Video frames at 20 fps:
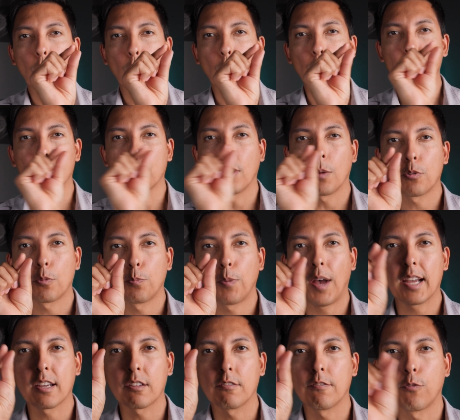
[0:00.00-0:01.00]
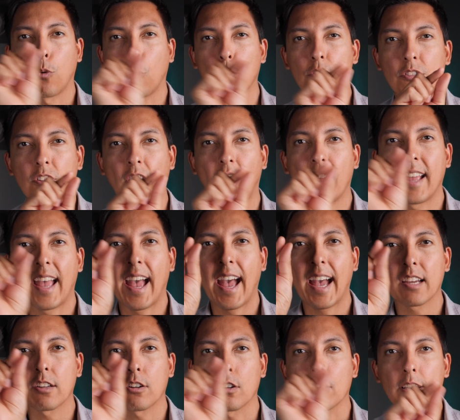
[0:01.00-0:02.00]
or jumps back and forth
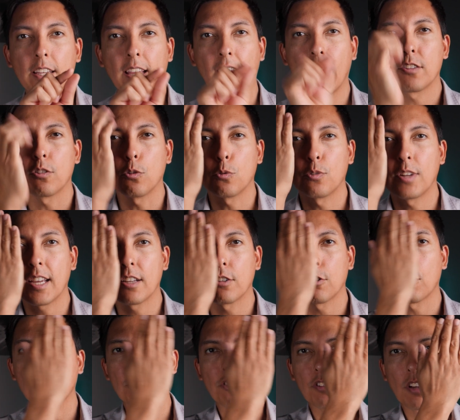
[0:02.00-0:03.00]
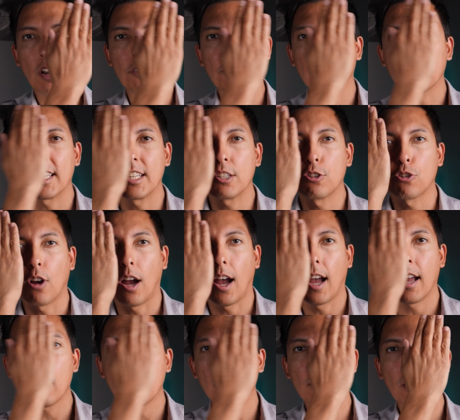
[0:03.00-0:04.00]
diagonally as you take turns covering each
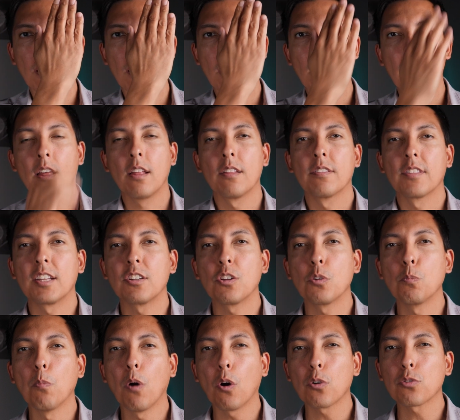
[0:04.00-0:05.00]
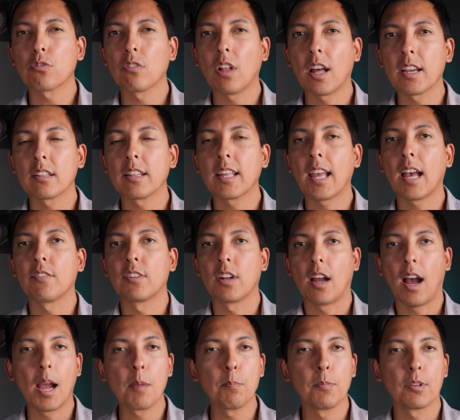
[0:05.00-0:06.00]
eye, then you most likely have an eye